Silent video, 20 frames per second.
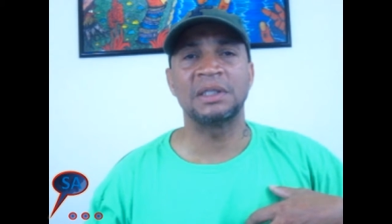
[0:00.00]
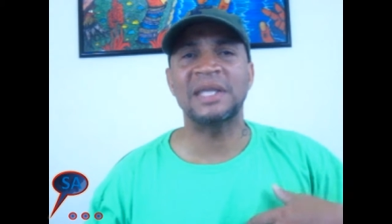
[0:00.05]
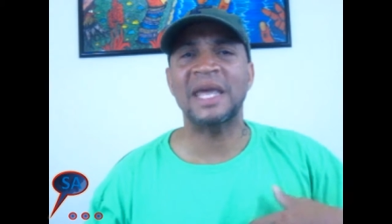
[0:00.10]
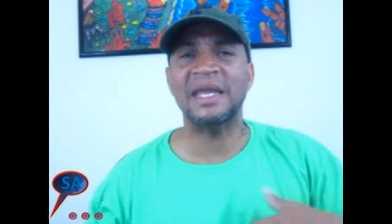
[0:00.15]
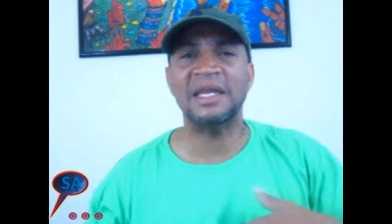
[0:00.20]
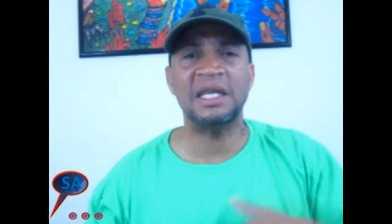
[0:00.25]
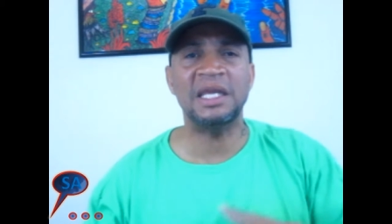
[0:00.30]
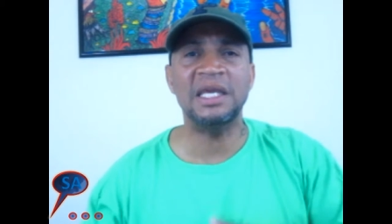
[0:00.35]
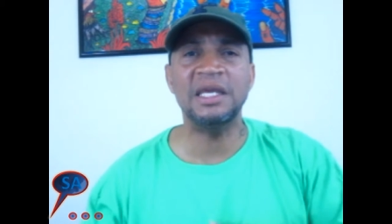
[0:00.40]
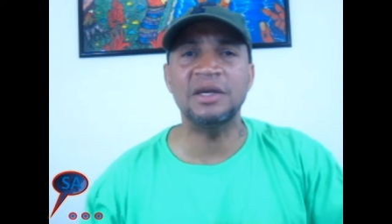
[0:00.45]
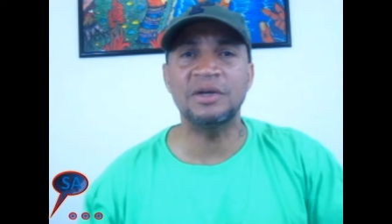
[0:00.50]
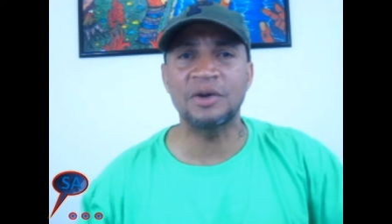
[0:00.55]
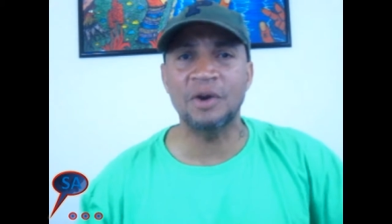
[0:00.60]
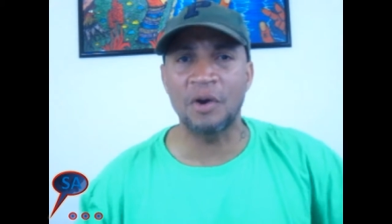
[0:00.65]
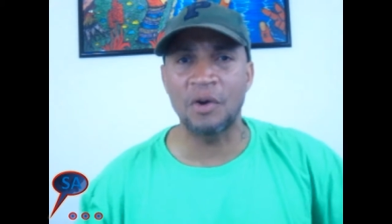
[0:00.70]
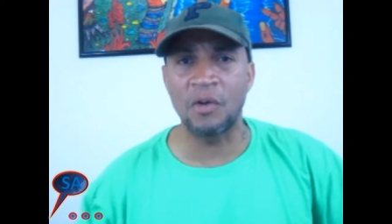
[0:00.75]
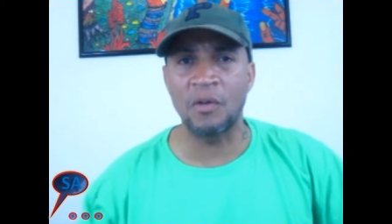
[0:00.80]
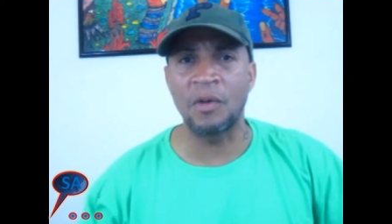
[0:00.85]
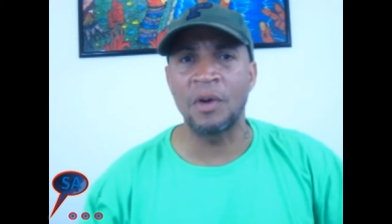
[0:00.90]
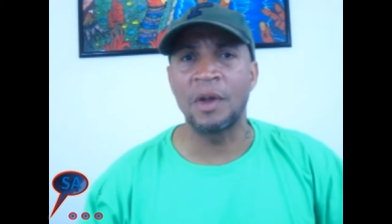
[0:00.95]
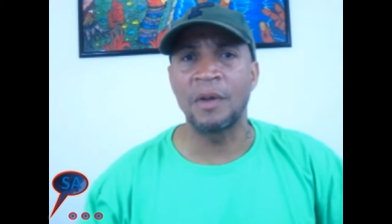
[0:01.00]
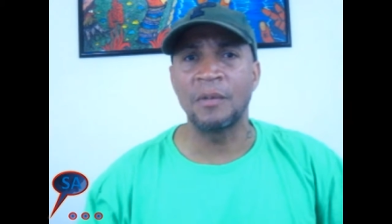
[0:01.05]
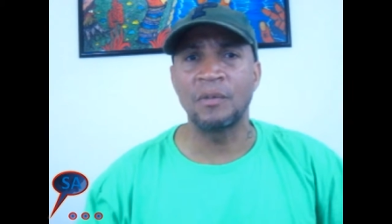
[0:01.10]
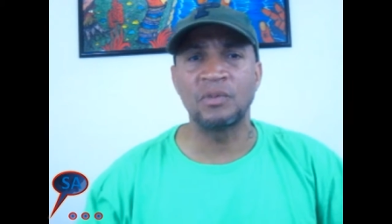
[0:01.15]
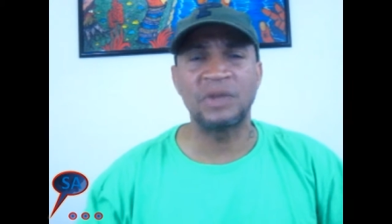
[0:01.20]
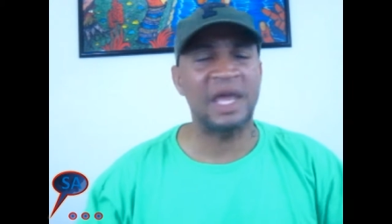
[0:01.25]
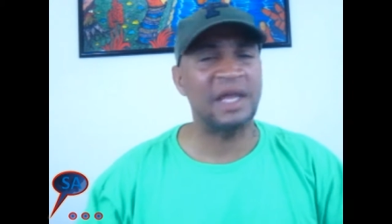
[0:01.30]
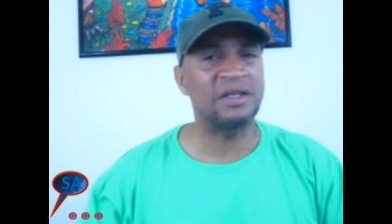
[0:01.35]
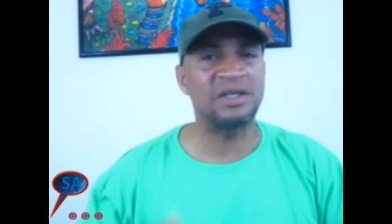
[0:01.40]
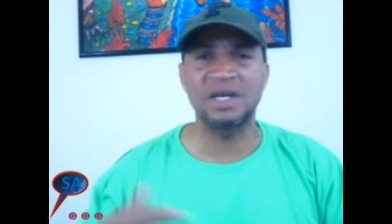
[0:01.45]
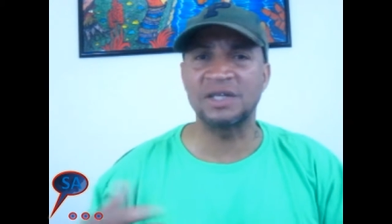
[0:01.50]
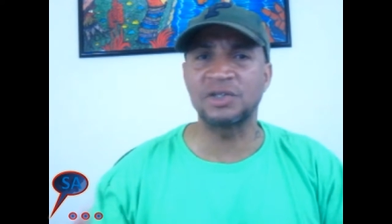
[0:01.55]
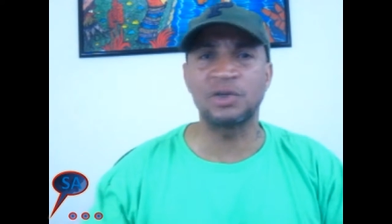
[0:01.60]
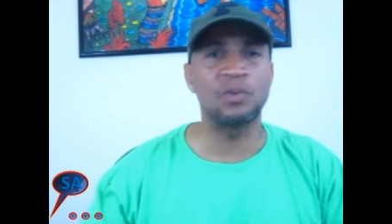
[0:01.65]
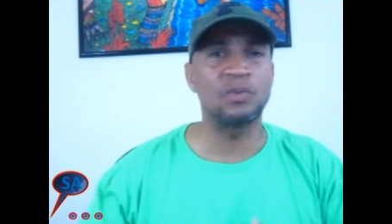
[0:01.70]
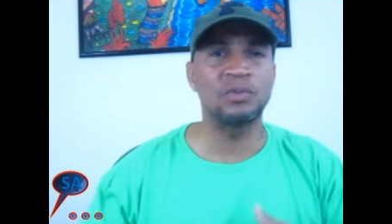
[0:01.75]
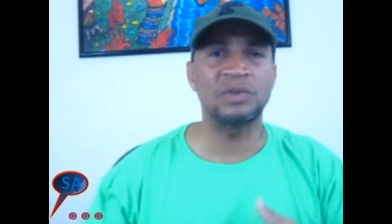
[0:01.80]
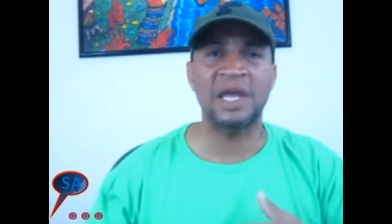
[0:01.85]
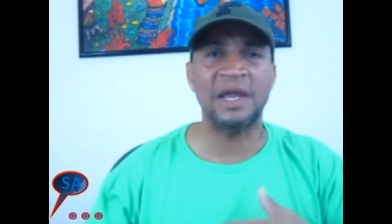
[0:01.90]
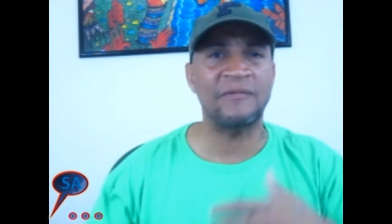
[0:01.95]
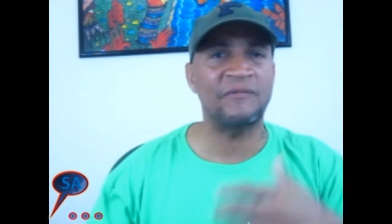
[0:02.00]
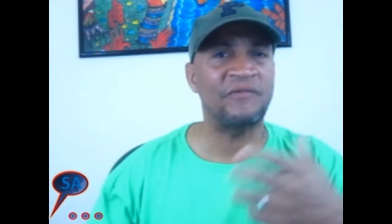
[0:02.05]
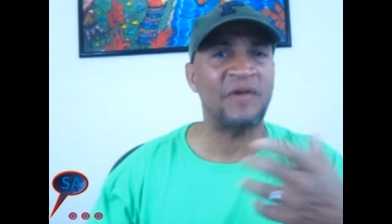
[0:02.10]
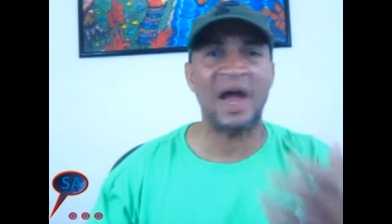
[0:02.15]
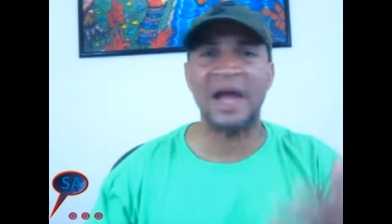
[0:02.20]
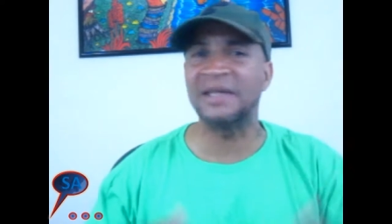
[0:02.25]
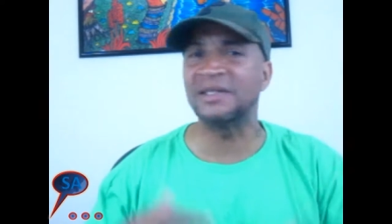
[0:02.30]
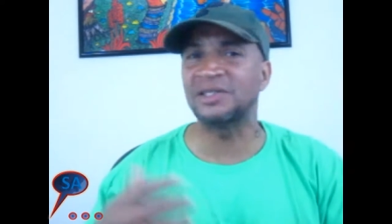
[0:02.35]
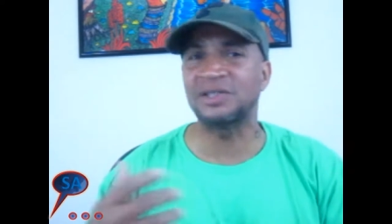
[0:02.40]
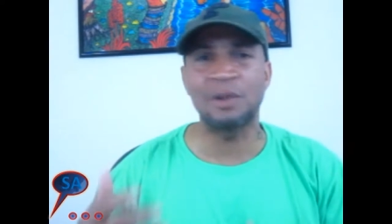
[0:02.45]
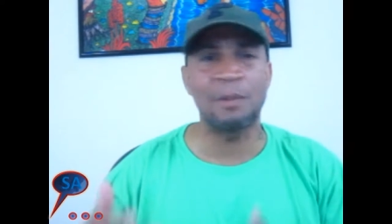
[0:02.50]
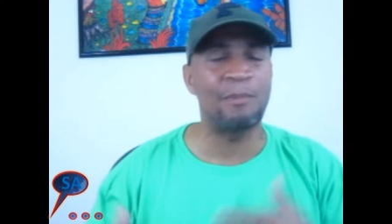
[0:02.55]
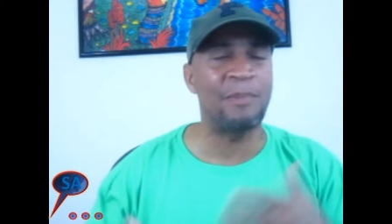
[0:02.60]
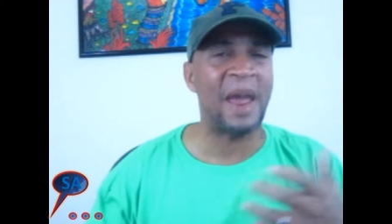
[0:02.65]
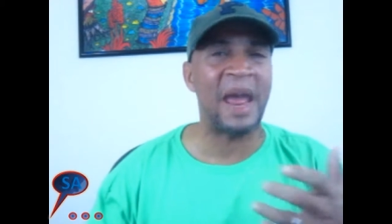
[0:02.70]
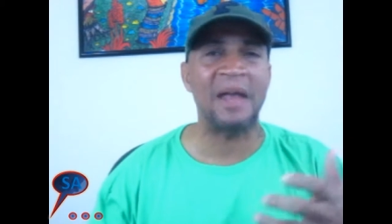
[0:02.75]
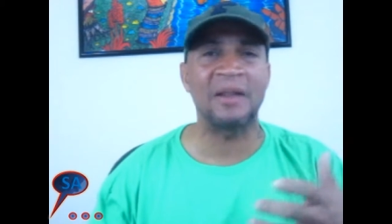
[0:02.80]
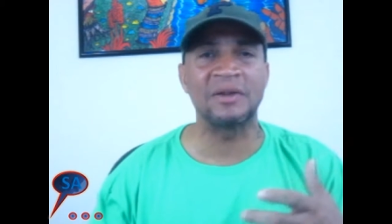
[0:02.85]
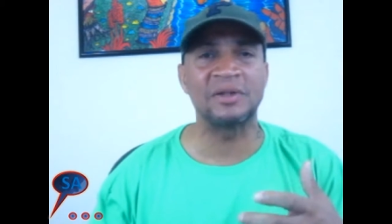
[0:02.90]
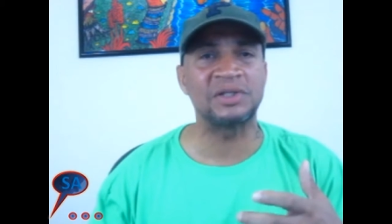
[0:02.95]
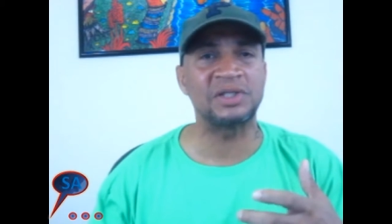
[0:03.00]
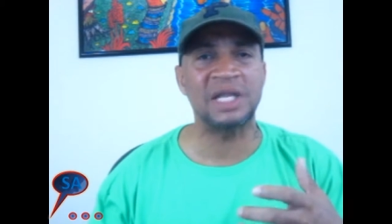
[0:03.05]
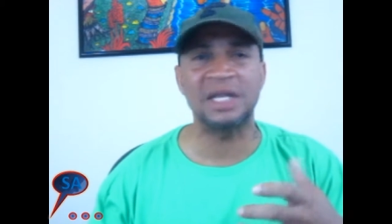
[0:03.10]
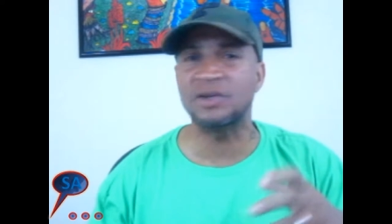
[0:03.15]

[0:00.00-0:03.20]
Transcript: That ego that finds the balance,